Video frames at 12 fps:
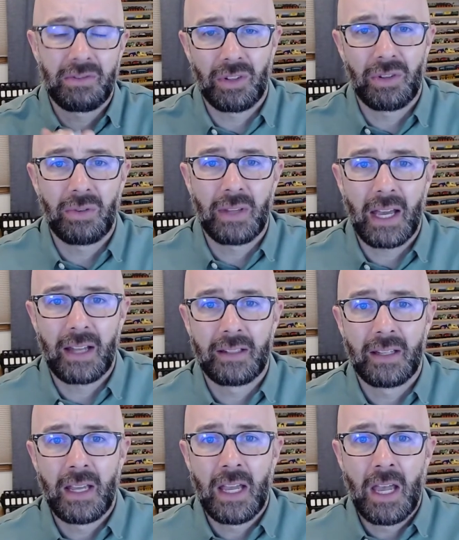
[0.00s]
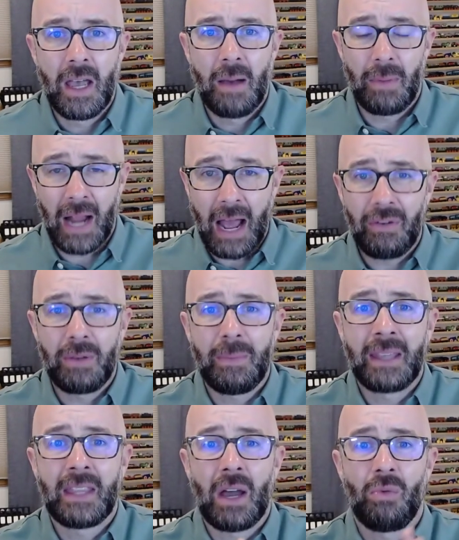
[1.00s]
through that. But if we
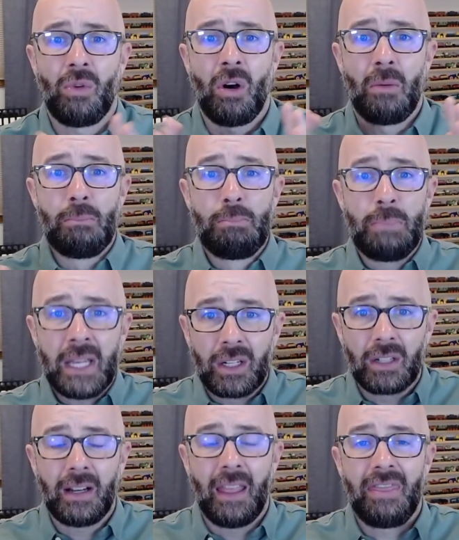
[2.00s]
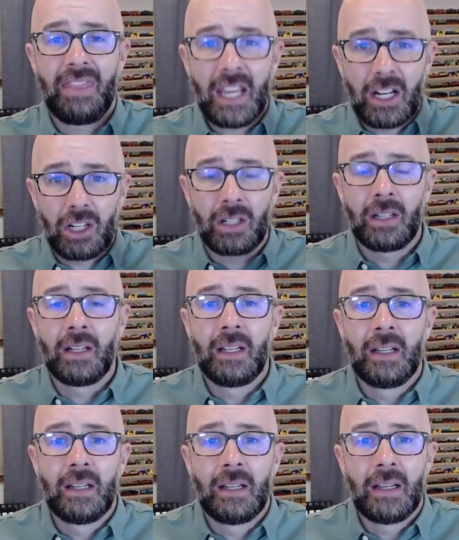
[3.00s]
make that wall bigger and thicker,
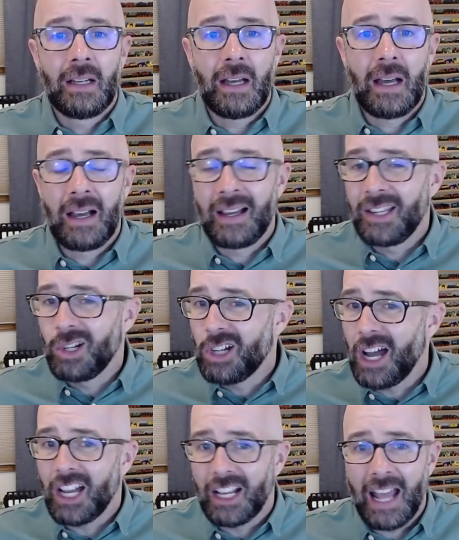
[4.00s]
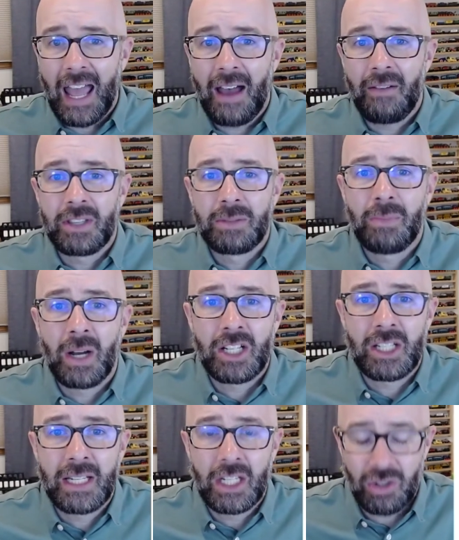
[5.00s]
you're not going to have as much
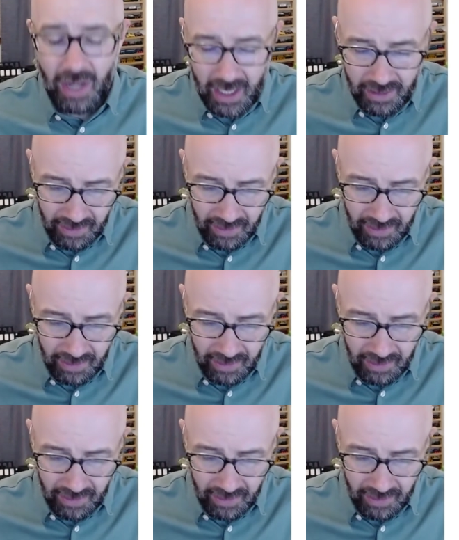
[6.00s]
heat transfer